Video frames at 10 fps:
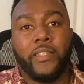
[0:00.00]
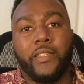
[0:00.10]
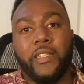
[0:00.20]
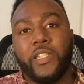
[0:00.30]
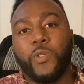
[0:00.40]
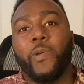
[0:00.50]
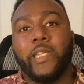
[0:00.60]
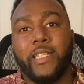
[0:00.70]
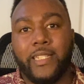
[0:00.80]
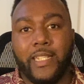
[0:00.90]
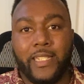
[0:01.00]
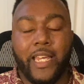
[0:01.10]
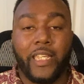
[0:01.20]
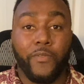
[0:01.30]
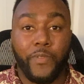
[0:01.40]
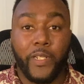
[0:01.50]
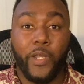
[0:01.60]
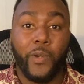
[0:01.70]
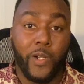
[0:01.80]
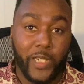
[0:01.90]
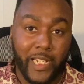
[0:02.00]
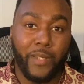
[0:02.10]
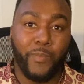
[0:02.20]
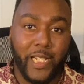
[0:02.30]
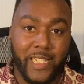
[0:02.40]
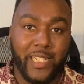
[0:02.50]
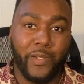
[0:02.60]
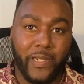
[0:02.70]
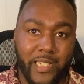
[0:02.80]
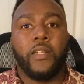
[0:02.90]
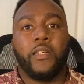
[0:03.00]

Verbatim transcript: This week is the second video in our Chicken Bite series.